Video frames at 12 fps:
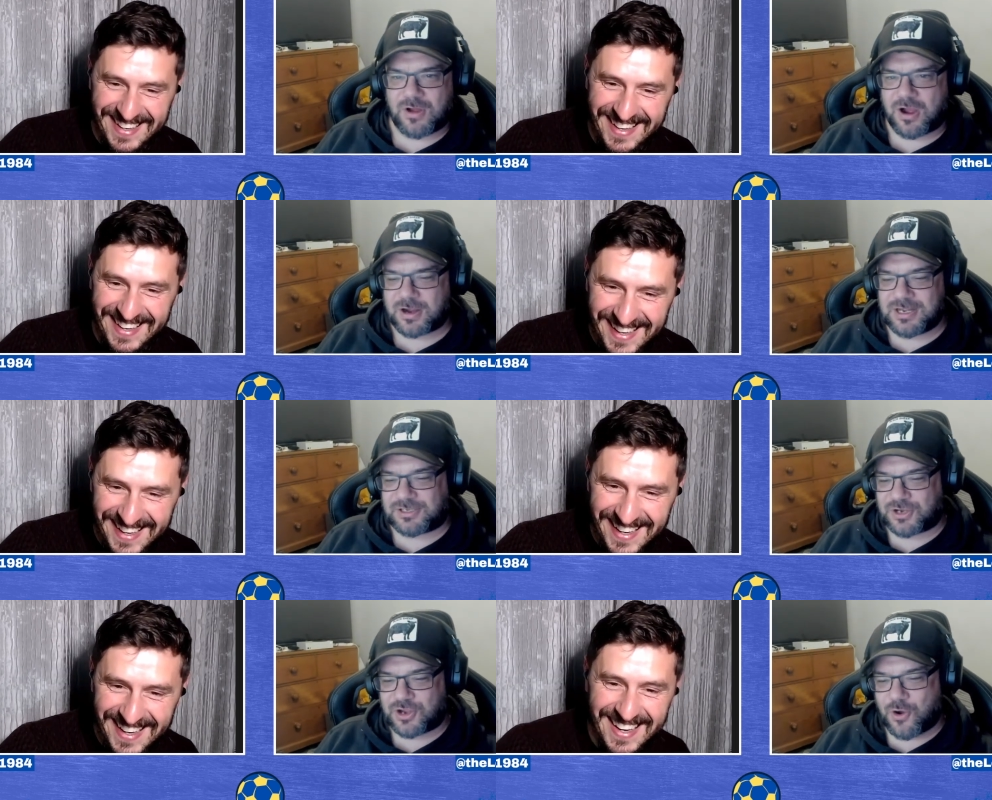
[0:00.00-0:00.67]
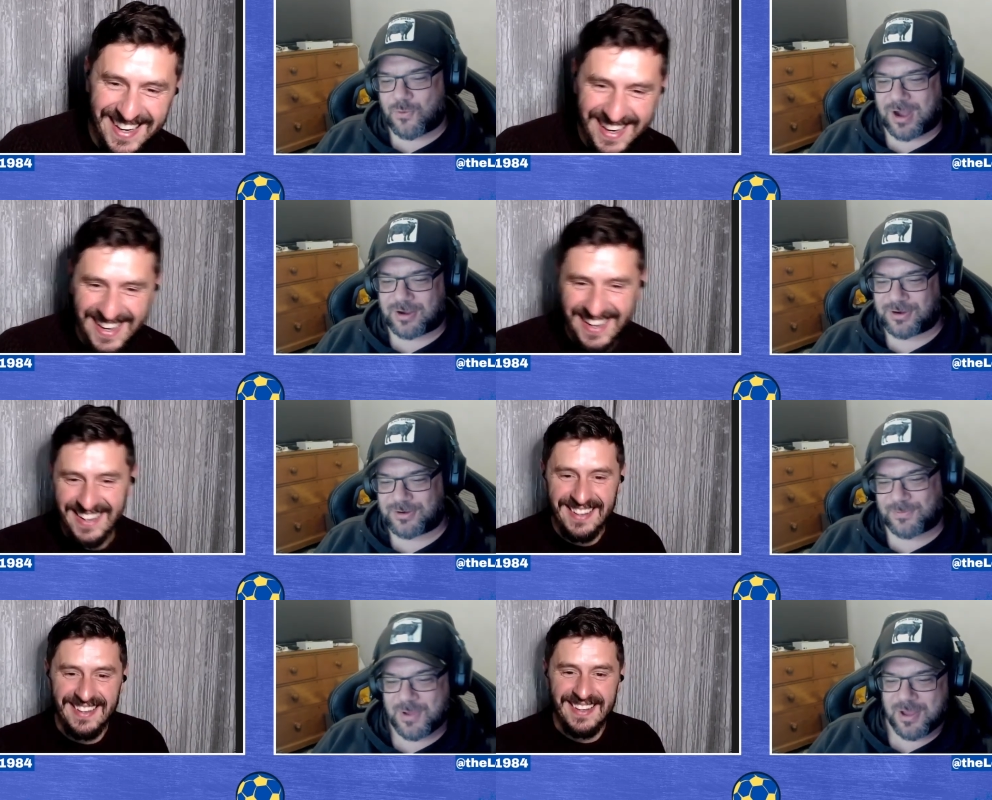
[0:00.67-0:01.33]
Speaker 1: I need to go. I'm
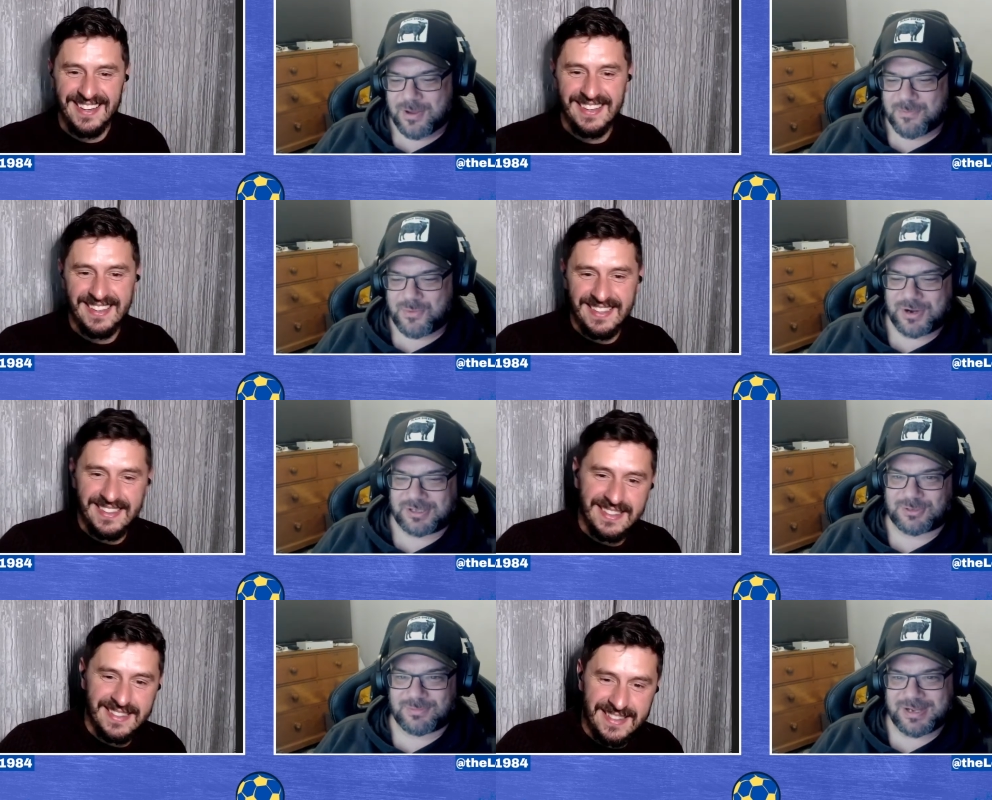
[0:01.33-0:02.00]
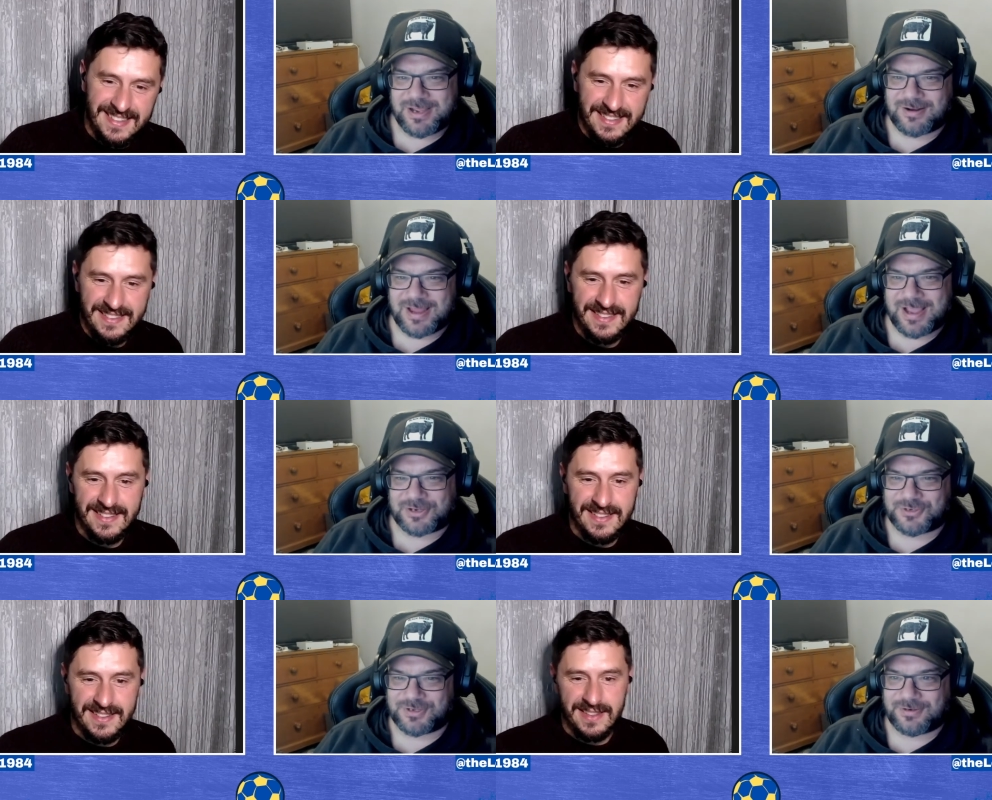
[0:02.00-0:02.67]
gonna put in some legal
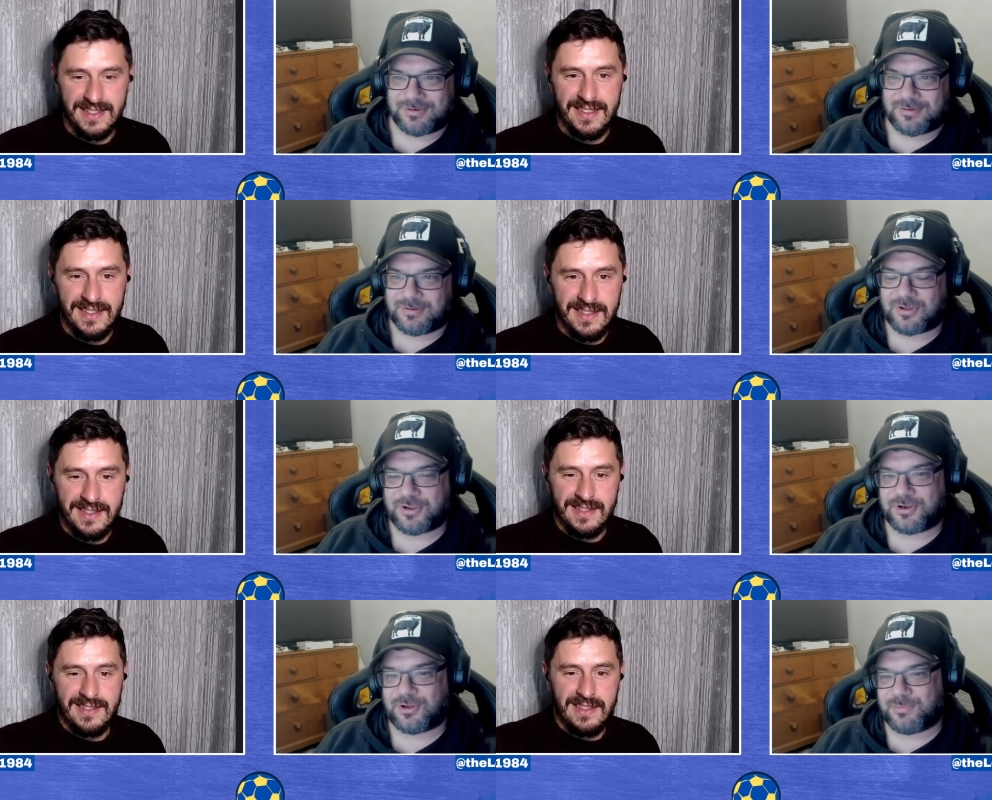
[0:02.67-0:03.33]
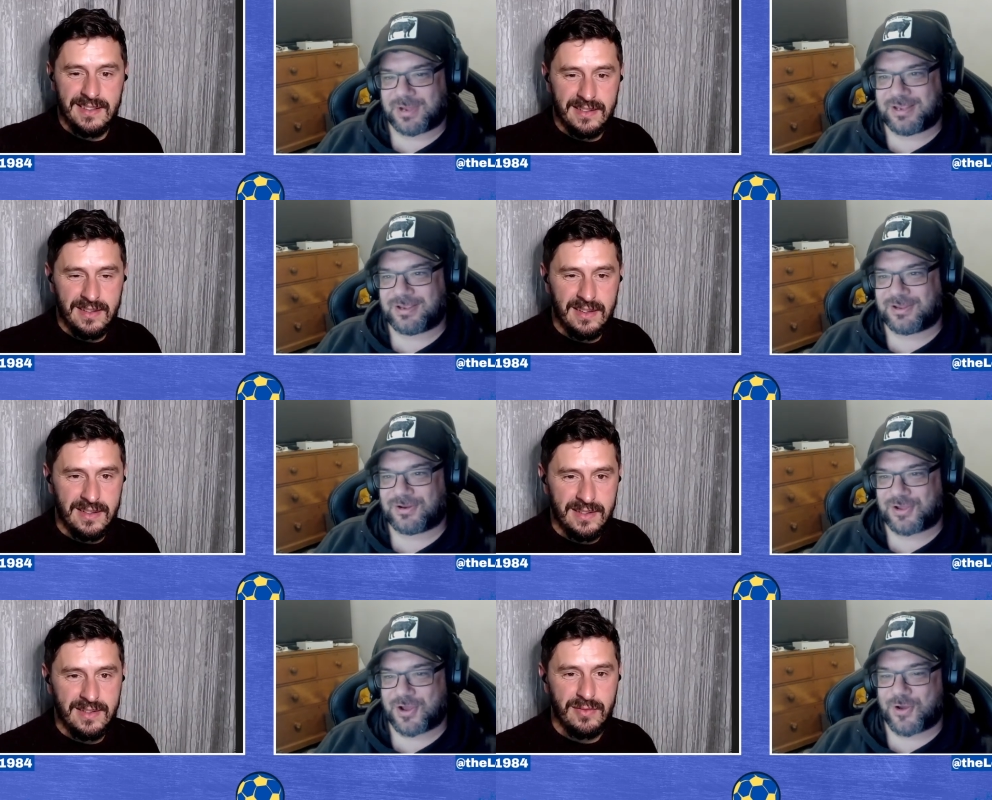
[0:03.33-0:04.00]
action. No, you're not, mate. You're
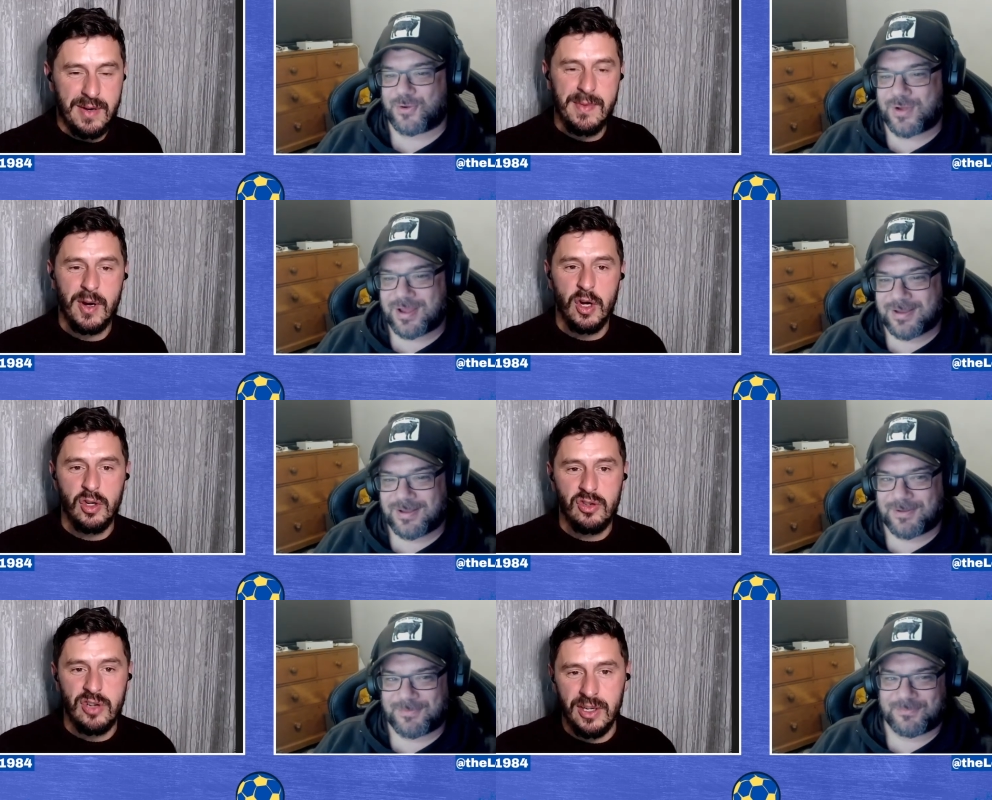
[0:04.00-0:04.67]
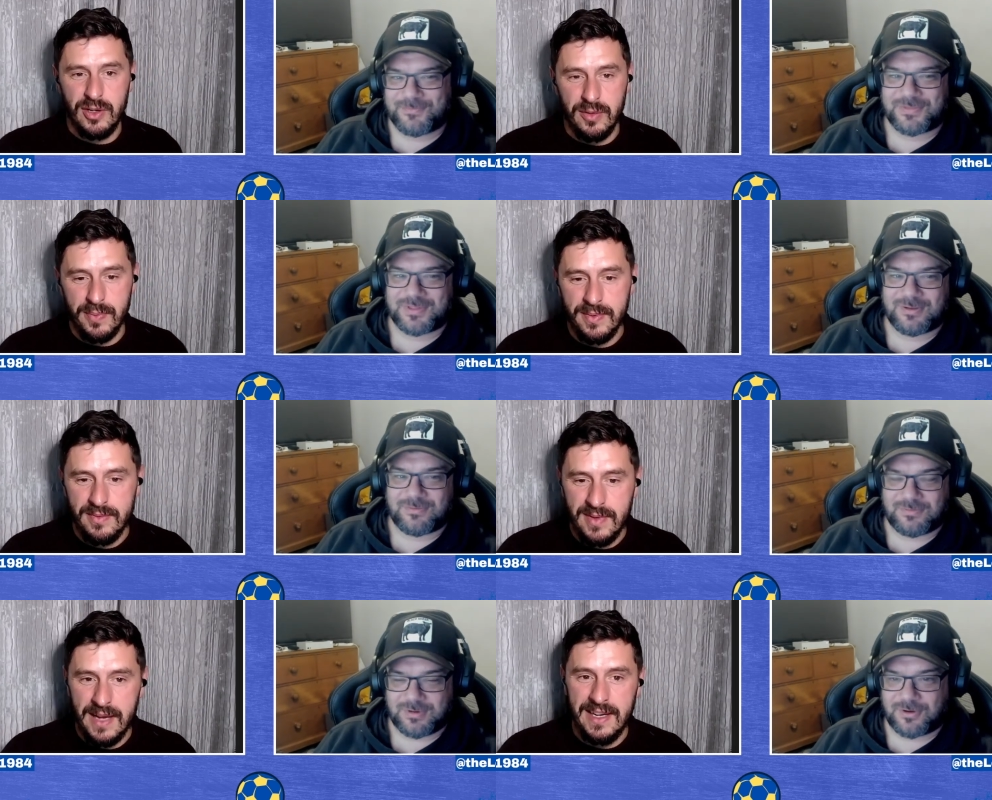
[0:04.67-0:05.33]
gonna go. Rip my contract up.
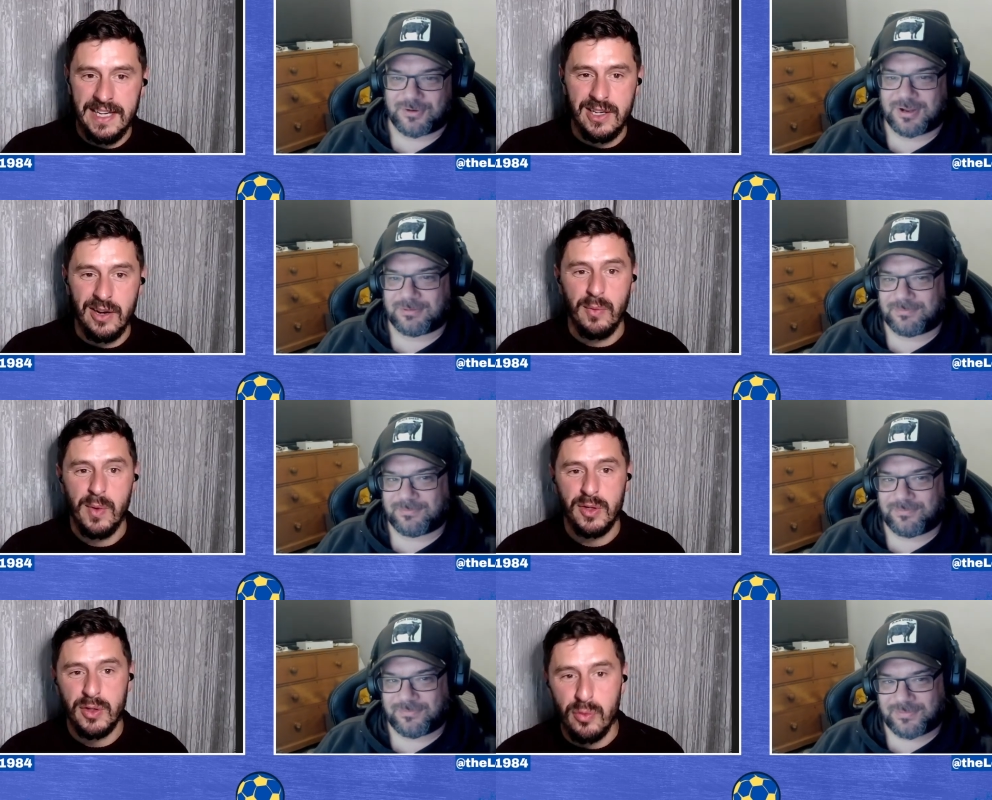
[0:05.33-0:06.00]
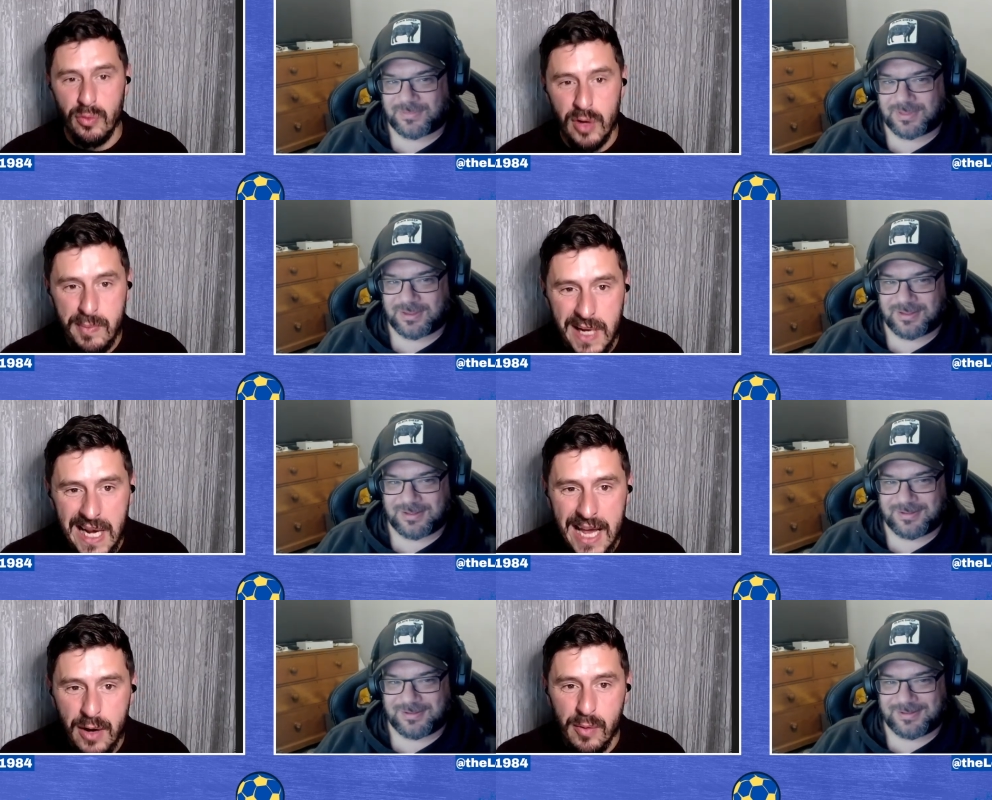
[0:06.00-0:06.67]
And he's like, "We'll just rip
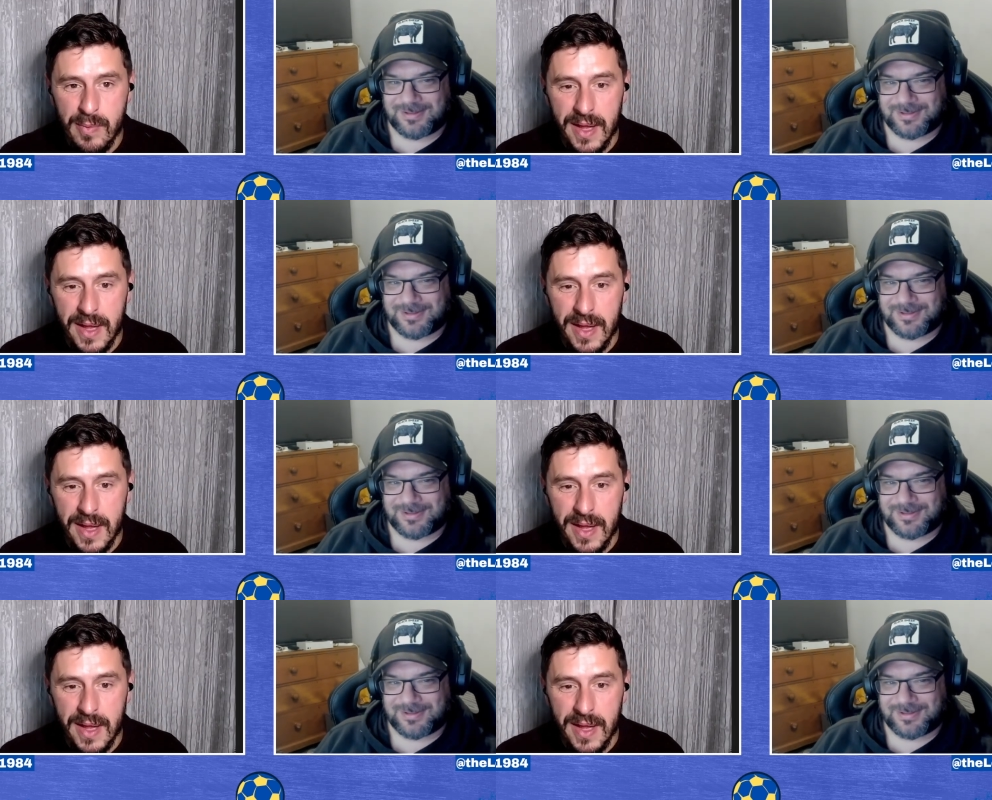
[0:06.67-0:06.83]
your leg up,